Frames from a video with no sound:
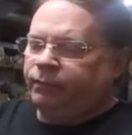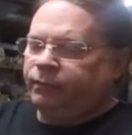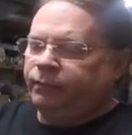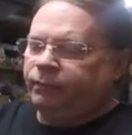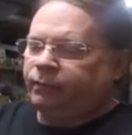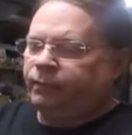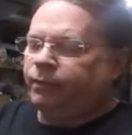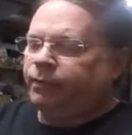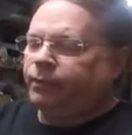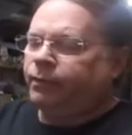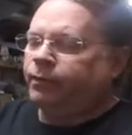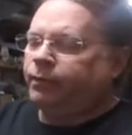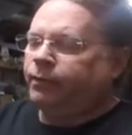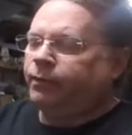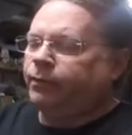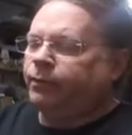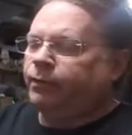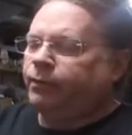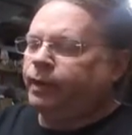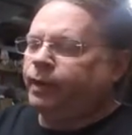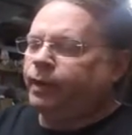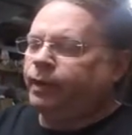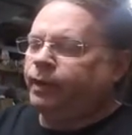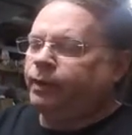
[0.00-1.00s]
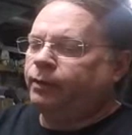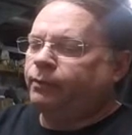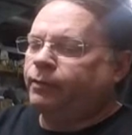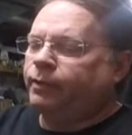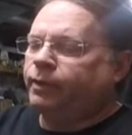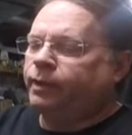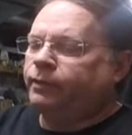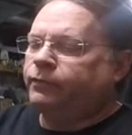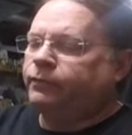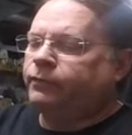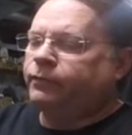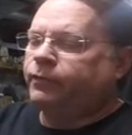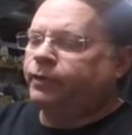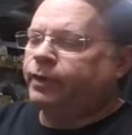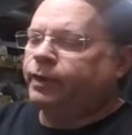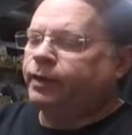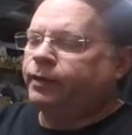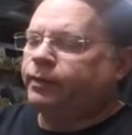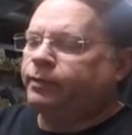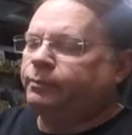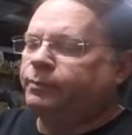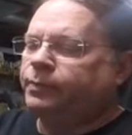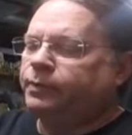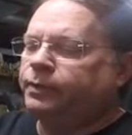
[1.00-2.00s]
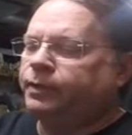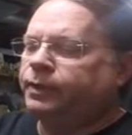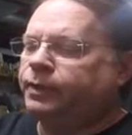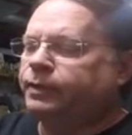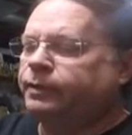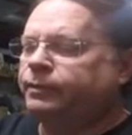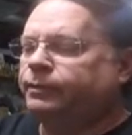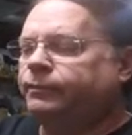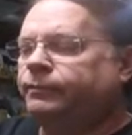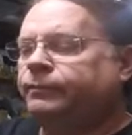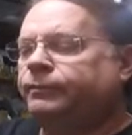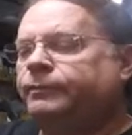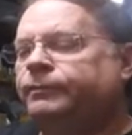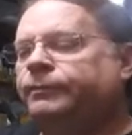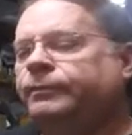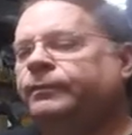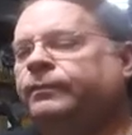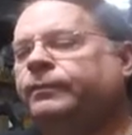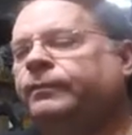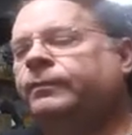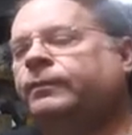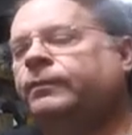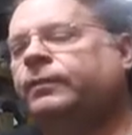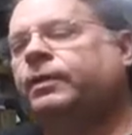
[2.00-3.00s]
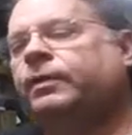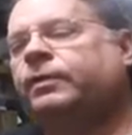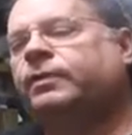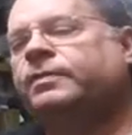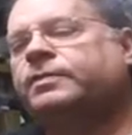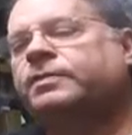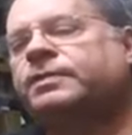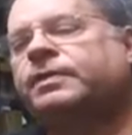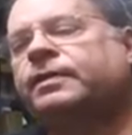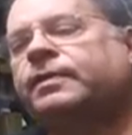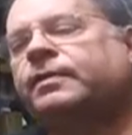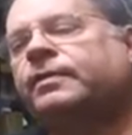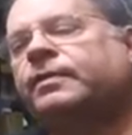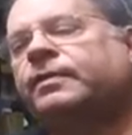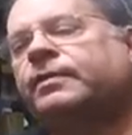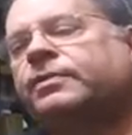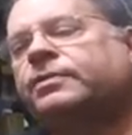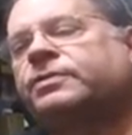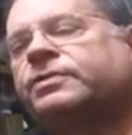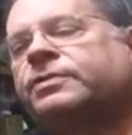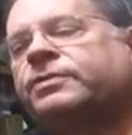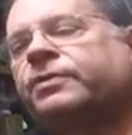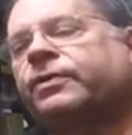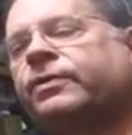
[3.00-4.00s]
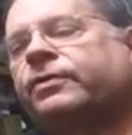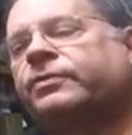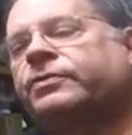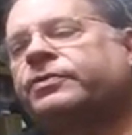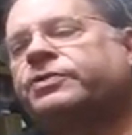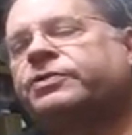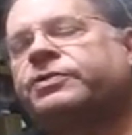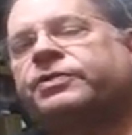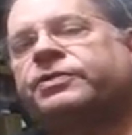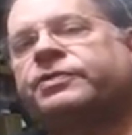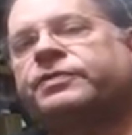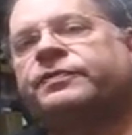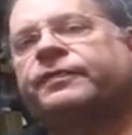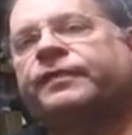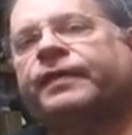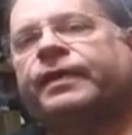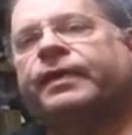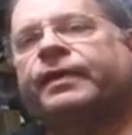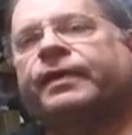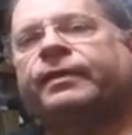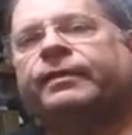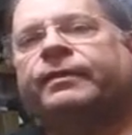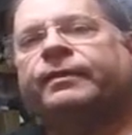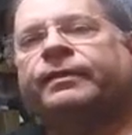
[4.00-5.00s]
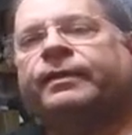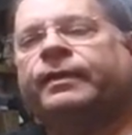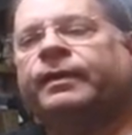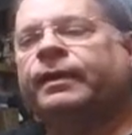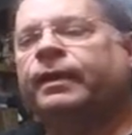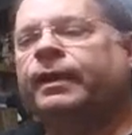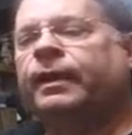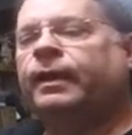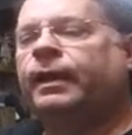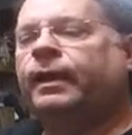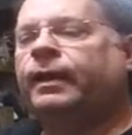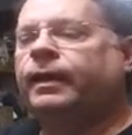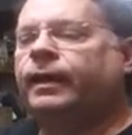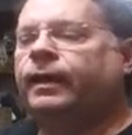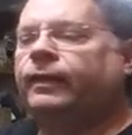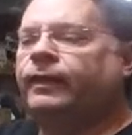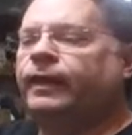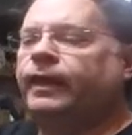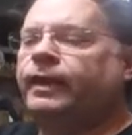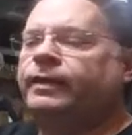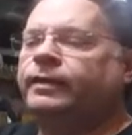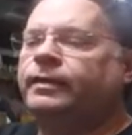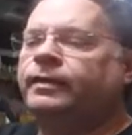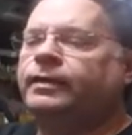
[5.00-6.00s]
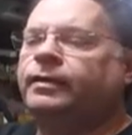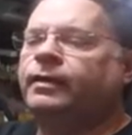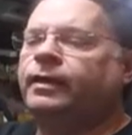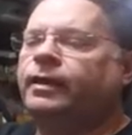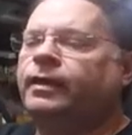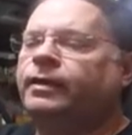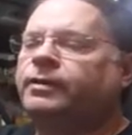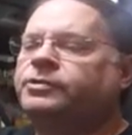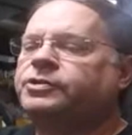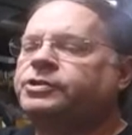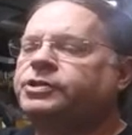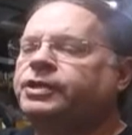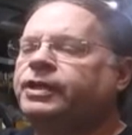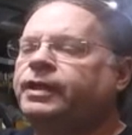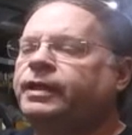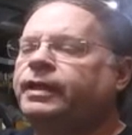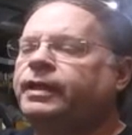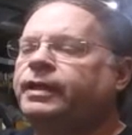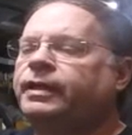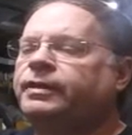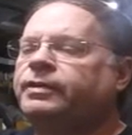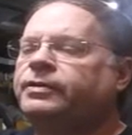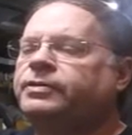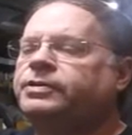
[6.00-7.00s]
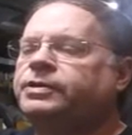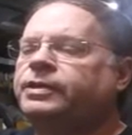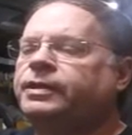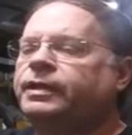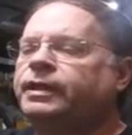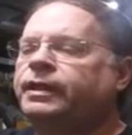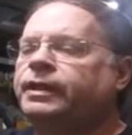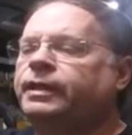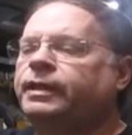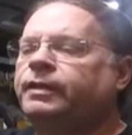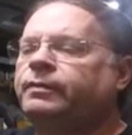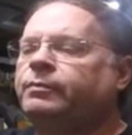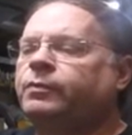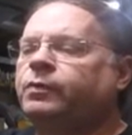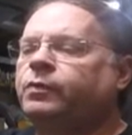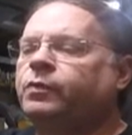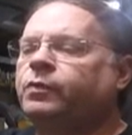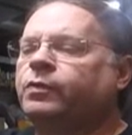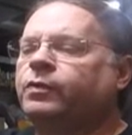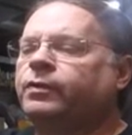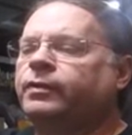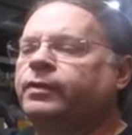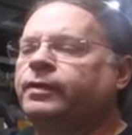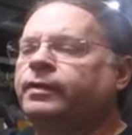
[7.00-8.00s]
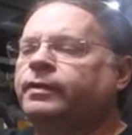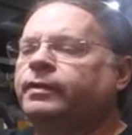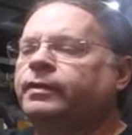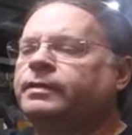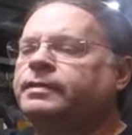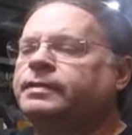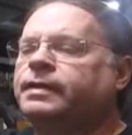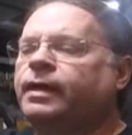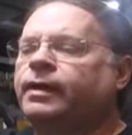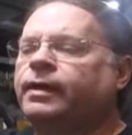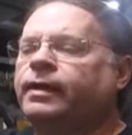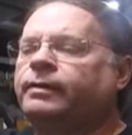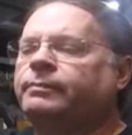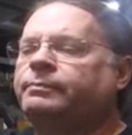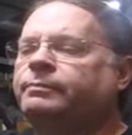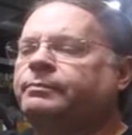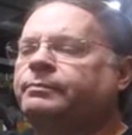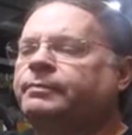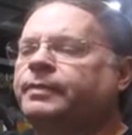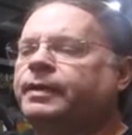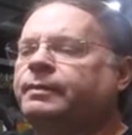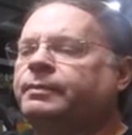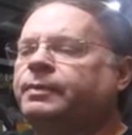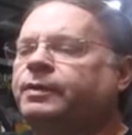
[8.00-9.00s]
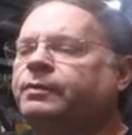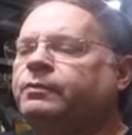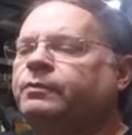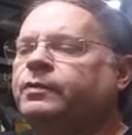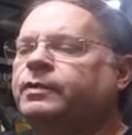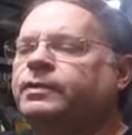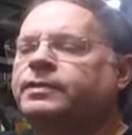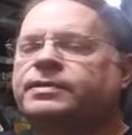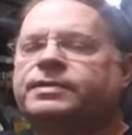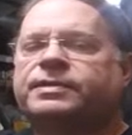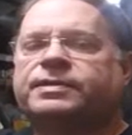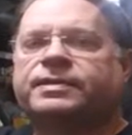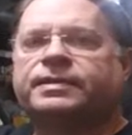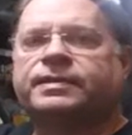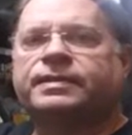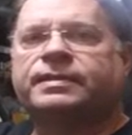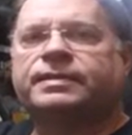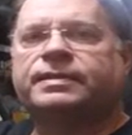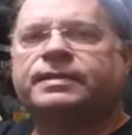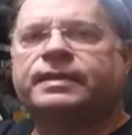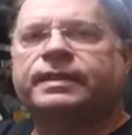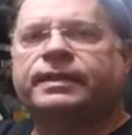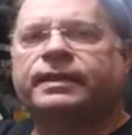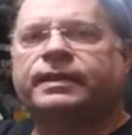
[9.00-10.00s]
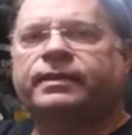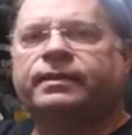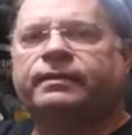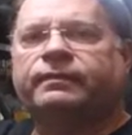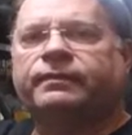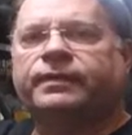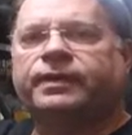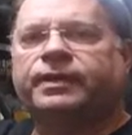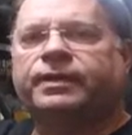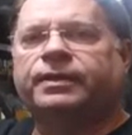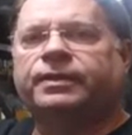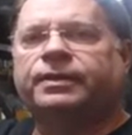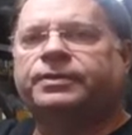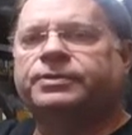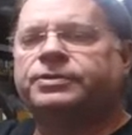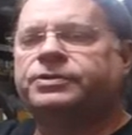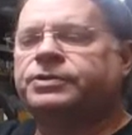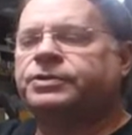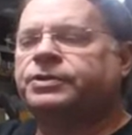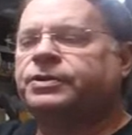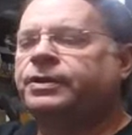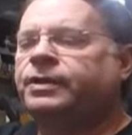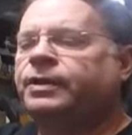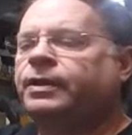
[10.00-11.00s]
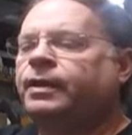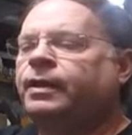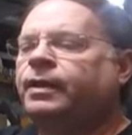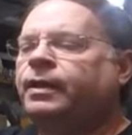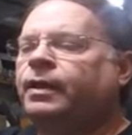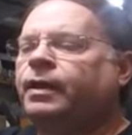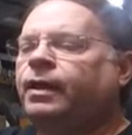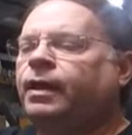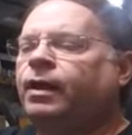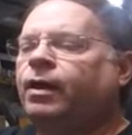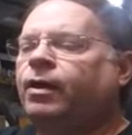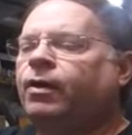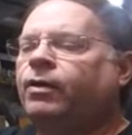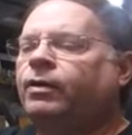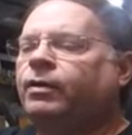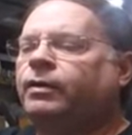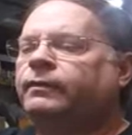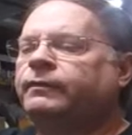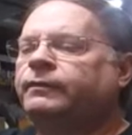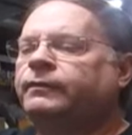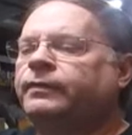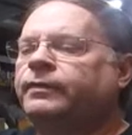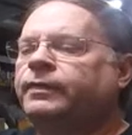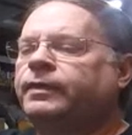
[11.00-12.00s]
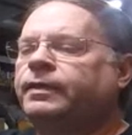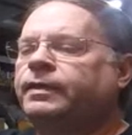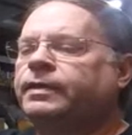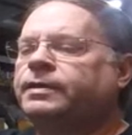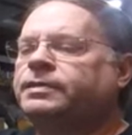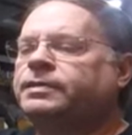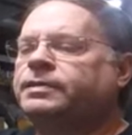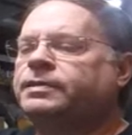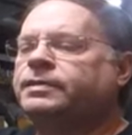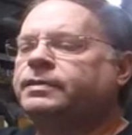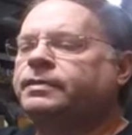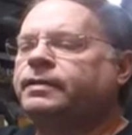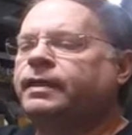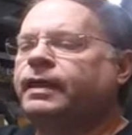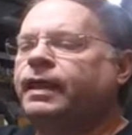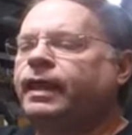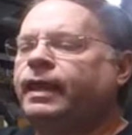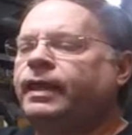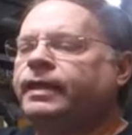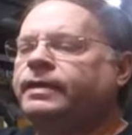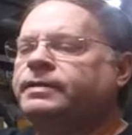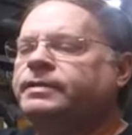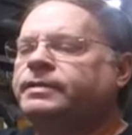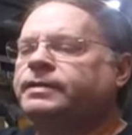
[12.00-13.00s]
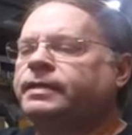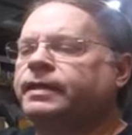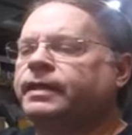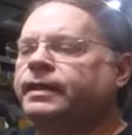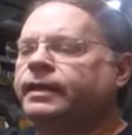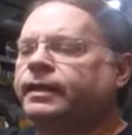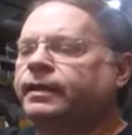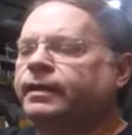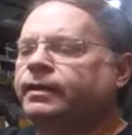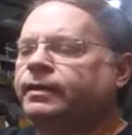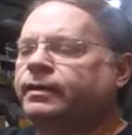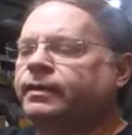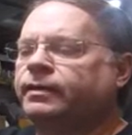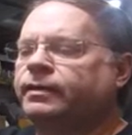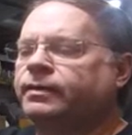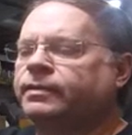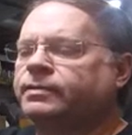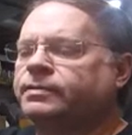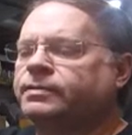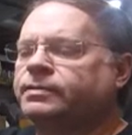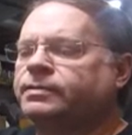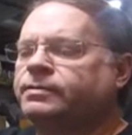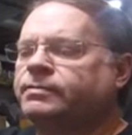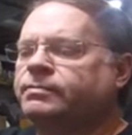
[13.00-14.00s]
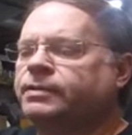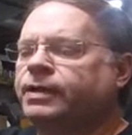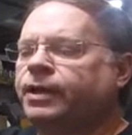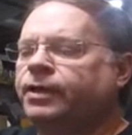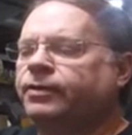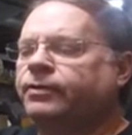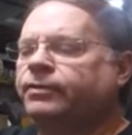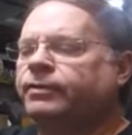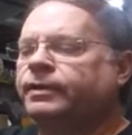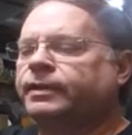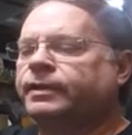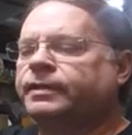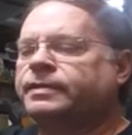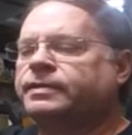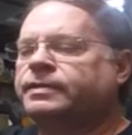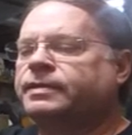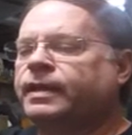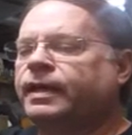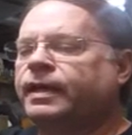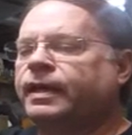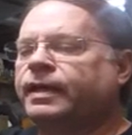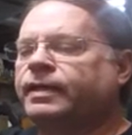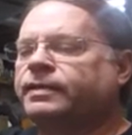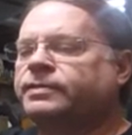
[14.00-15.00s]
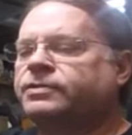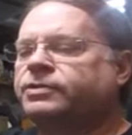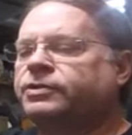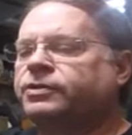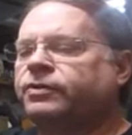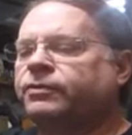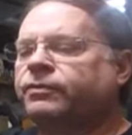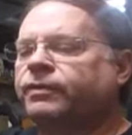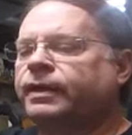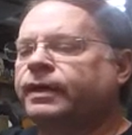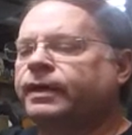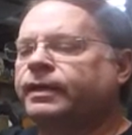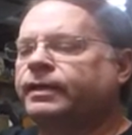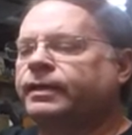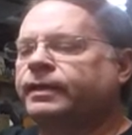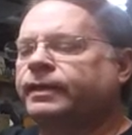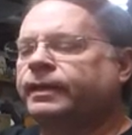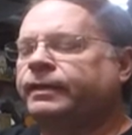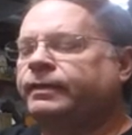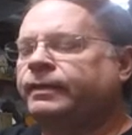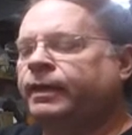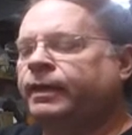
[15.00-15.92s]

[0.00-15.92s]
So now when I try the bullet, you can see that it starts just fine. Now that did not change any more than the top, maybe 1/16 of an inch. All of this case neck is totally sized correctly.